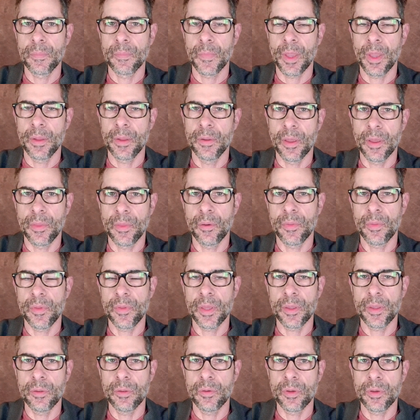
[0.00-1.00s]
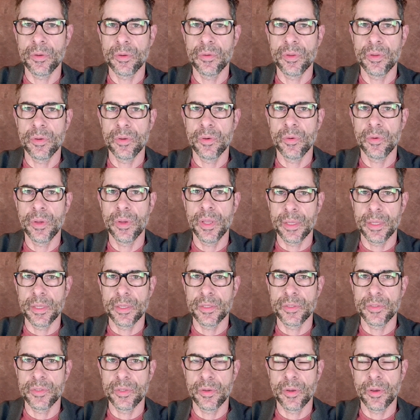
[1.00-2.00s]
Another thing you can do
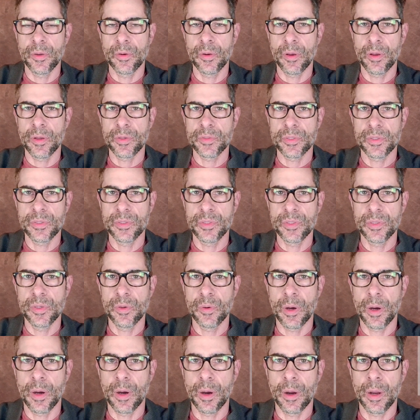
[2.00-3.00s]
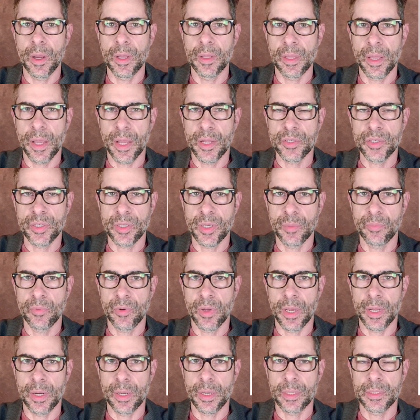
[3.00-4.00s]
is you can also do our Allergica
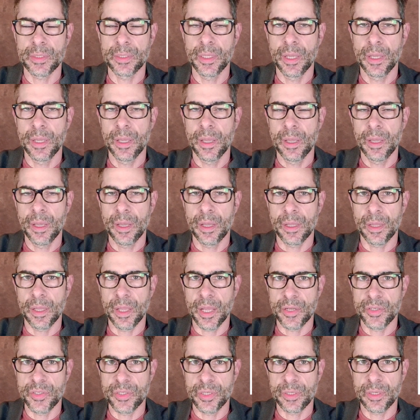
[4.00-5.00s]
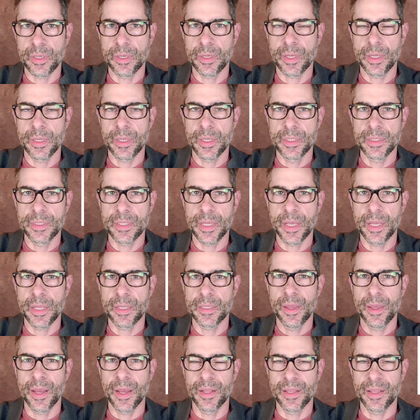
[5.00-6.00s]
product. Allergica
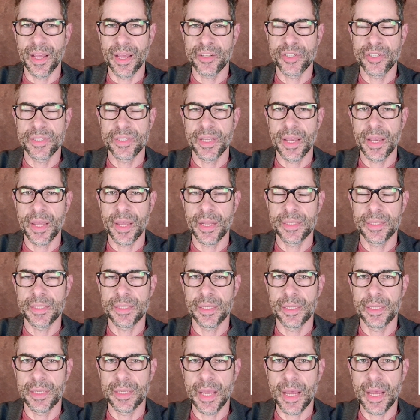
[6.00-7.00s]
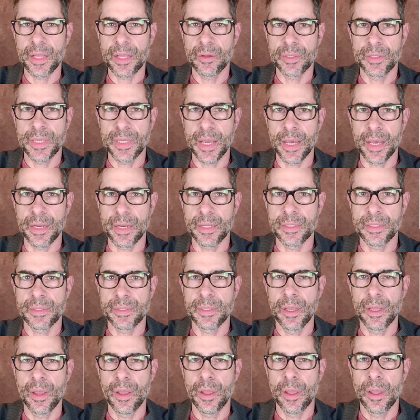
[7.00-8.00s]
contains allagitannins and gallotannins,
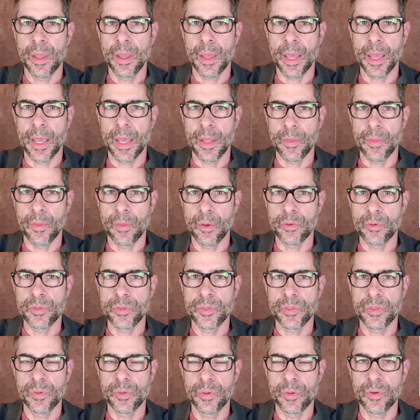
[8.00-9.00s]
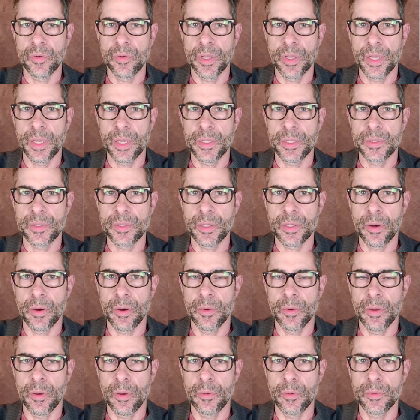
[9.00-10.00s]
and those two ingredients are
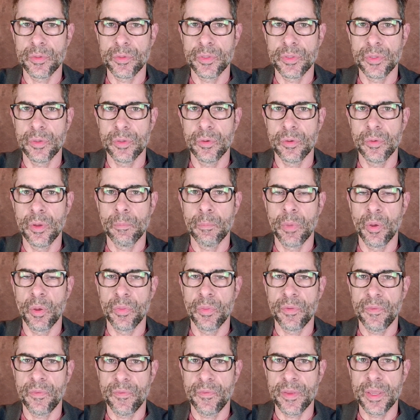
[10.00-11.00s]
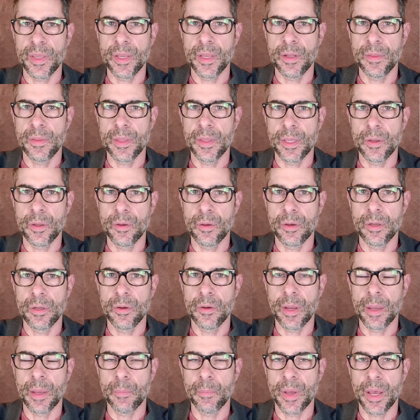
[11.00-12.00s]
known to both feed the good
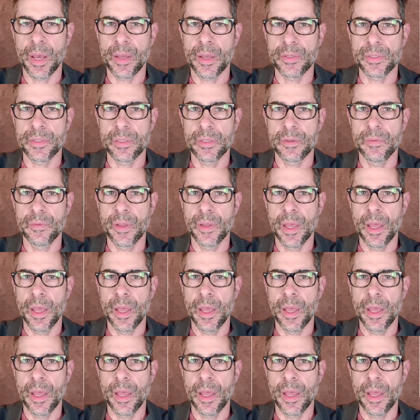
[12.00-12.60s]
gram-positive